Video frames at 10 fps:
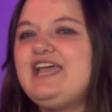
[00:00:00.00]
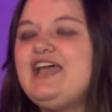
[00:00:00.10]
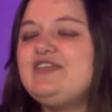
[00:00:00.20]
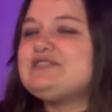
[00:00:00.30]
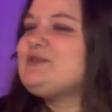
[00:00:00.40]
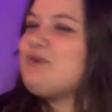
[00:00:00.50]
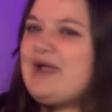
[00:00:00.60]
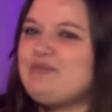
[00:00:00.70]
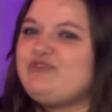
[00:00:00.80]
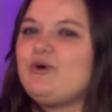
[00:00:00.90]
this was
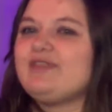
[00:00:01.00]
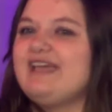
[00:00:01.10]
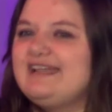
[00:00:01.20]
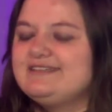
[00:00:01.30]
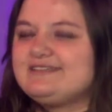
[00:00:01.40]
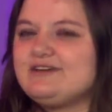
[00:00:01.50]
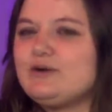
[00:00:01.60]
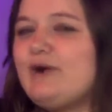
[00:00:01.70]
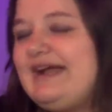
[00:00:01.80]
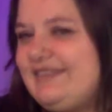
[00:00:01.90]
right before Lent,
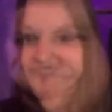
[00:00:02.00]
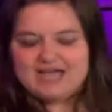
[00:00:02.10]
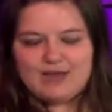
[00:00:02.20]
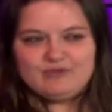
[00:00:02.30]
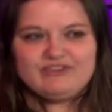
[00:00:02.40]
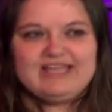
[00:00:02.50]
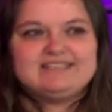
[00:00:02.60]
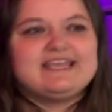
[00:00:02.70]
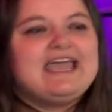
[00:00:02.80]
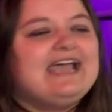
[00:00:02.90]
or right at the time of
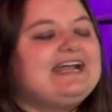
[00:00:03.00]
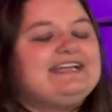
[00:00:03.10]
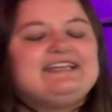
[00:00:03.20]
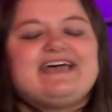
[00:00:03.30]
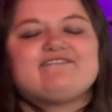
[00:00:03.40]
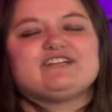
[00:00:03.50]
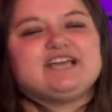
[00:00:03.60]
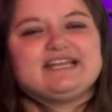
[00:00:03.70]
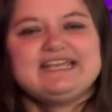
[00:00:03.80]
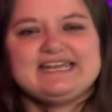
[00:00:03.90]
Lent. And I'd never
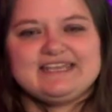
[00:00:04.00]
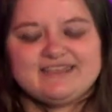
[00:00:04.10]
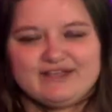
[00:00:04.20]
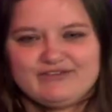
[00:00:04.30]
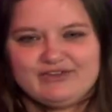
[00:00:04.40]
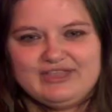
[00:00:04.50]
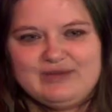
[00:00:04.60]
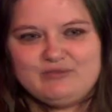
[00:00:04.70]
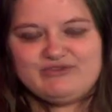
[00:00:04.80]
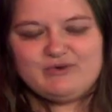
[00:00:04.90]
done anything for
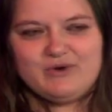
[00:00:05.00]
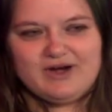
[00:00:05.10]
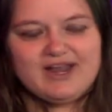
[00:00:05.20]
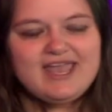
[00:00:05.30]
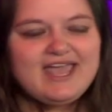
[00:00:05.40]
Lent before.